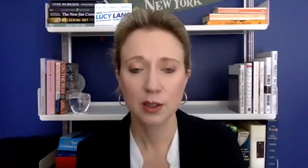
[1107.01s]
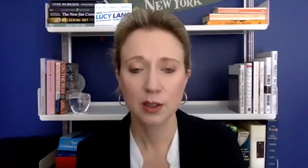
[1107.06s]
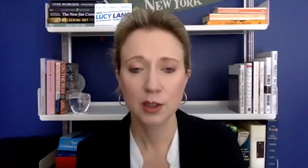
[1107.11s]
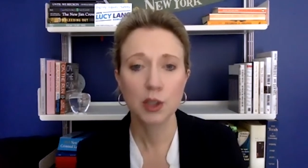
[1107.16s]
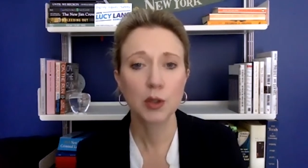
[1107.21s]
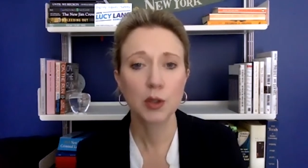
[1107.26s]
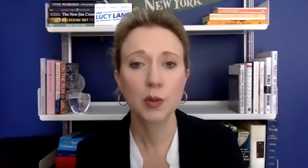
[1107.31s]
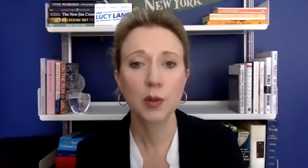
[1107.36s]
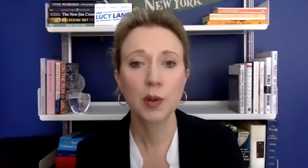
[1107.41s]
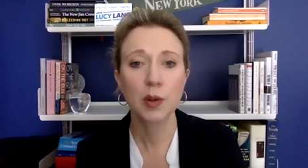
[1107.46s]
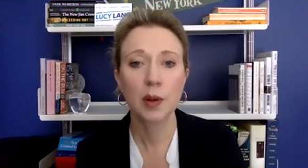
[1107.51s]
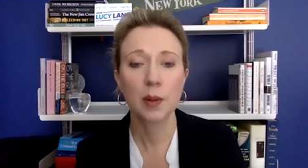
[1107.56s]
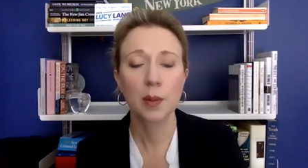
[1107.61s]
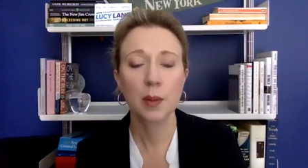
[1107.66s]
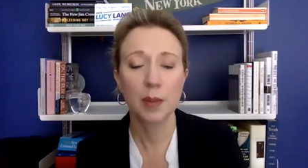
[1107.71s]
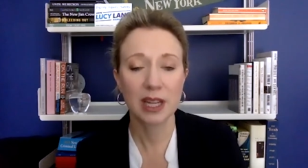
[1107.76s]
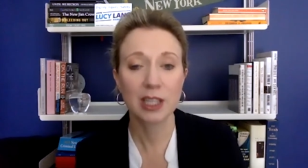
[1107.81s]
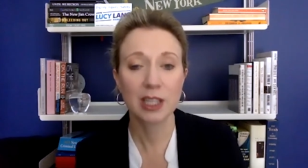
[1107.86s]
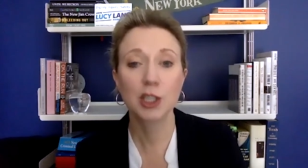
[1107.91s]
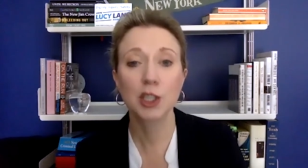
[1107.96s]
to
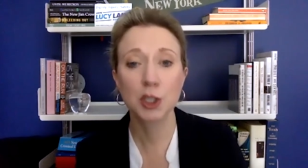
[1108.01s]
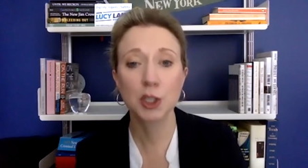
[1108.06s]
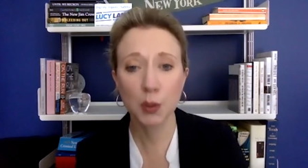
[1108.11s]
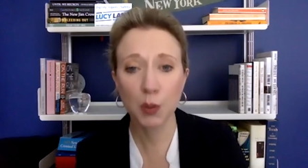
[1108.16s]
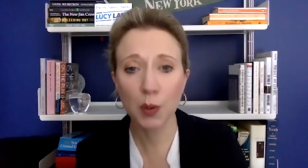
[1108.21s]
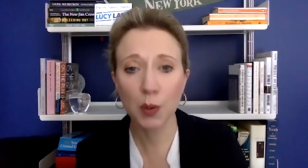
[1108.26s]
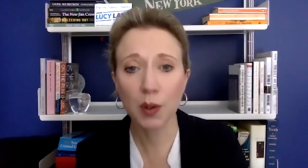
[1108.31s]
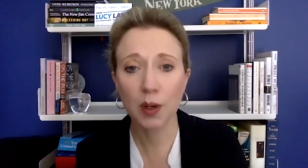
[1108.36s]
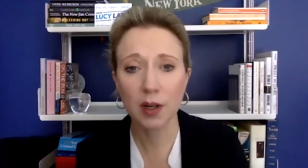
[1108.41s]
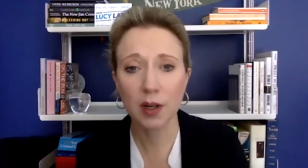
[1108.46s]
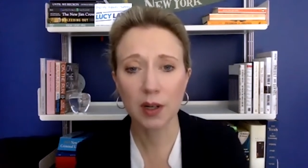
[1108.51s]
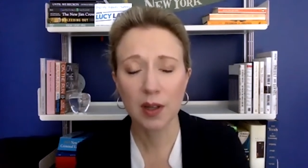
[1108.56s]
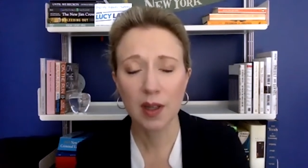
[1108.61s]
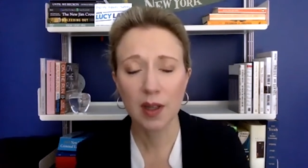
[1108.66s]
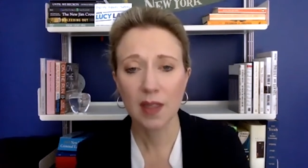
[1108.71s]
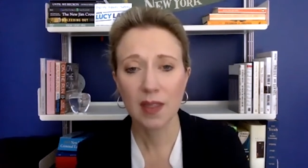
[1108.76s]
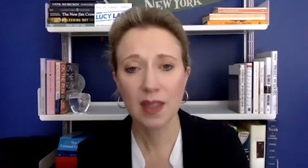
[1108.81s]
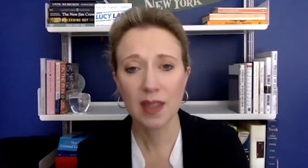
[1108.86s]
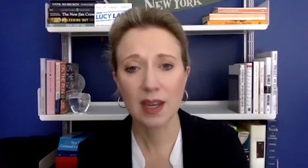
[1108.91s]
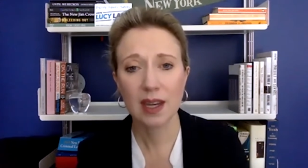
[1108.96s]
make sure
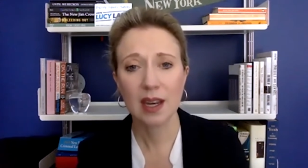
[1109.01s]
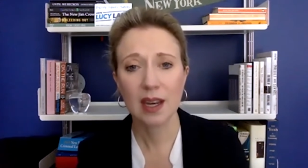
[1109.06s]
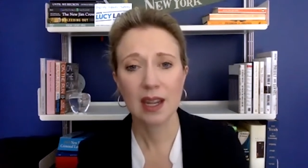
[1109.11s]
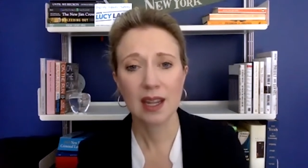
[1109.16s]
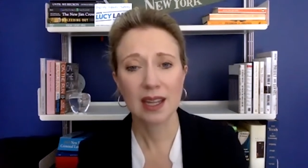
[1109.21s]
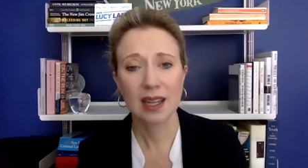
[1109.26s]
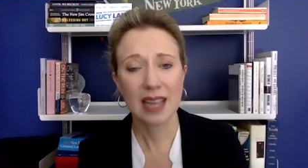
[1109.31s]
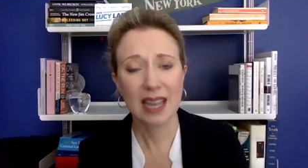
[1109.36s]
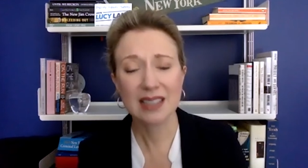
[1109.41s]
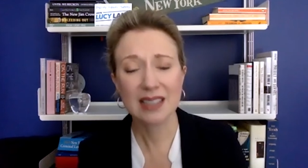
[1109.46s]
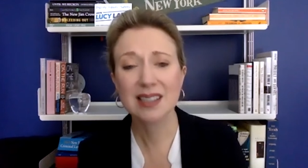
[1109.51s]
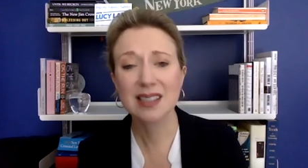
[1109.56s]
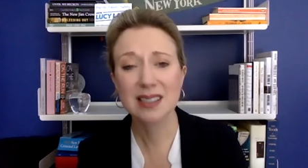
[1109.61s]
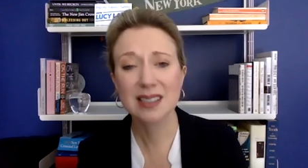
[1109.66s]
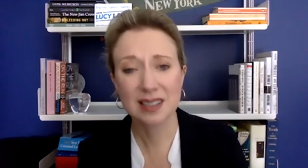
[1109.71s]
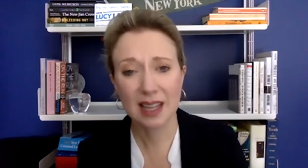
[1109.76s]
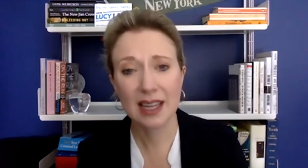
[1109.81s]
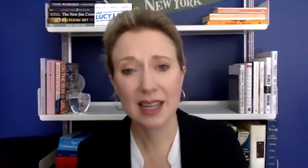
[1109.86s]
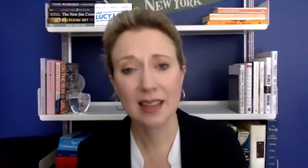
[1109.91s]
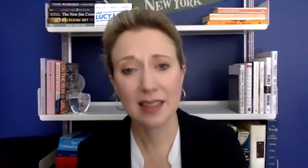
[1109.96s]
that cases
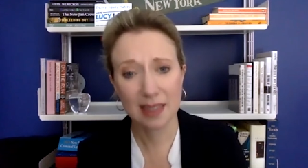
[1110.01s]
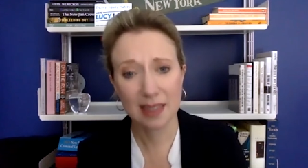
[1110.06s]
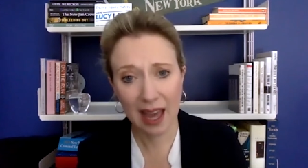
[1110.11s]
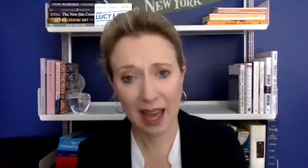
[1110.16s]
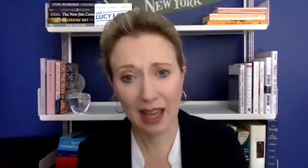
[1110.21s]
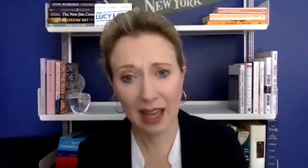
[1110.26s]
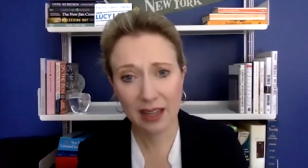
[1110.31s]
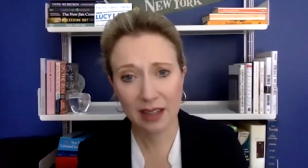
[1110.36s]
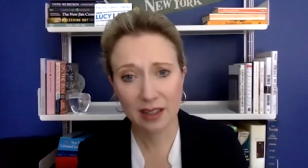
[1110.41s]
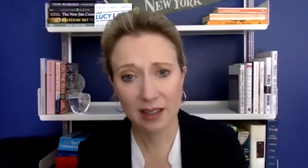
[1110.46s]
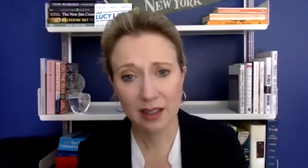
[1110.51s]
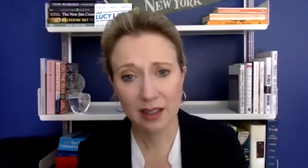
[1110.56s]
like that